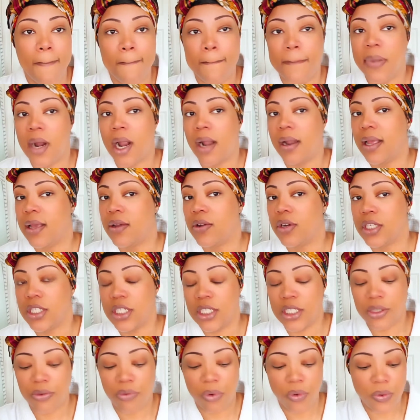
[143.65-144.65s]
I'm probably going to
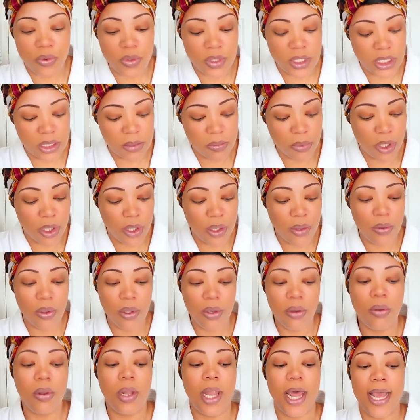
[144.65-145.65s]
just throw on some cute
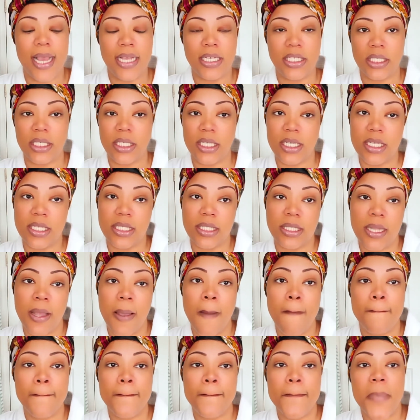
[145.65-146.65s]
little lashes
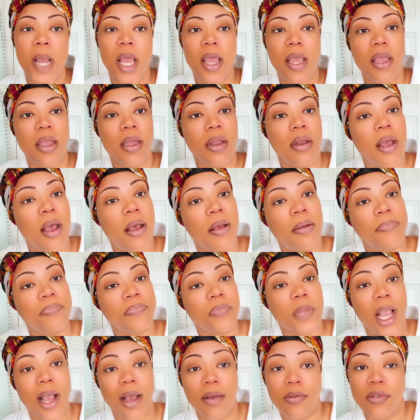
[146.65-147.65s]
and
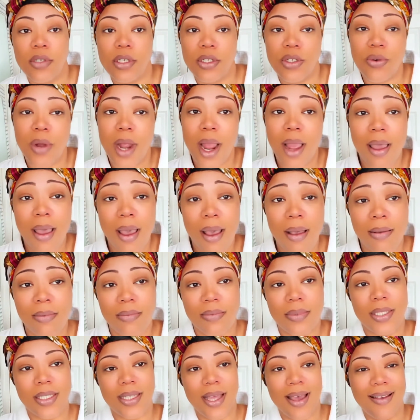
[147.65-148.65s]
um, out the door I
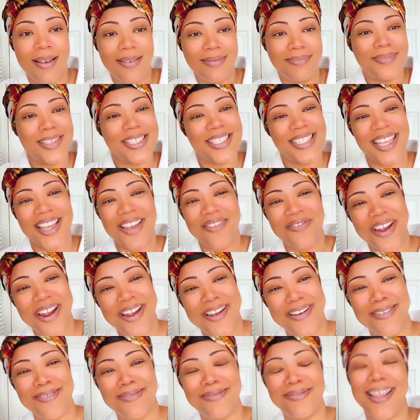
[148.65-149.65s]
go. So stick
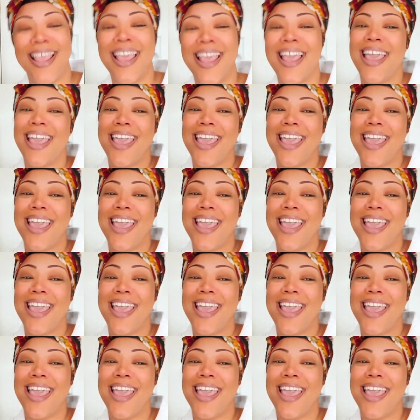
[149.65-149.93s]
around.